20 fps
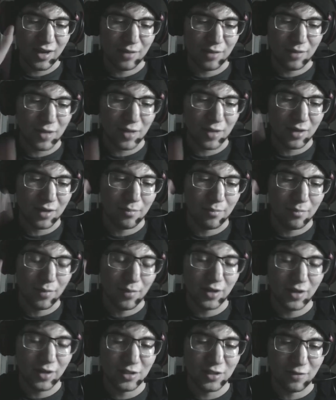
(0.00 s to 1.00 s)
make a
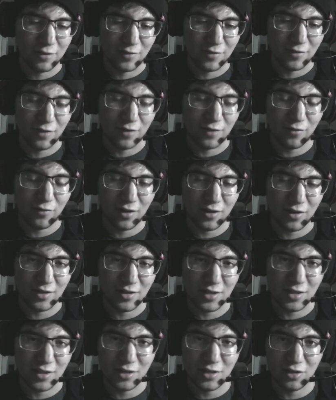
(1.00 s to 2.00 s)
bunch of different
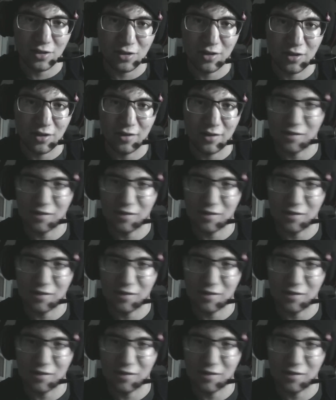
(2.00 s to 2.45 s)
t-shirt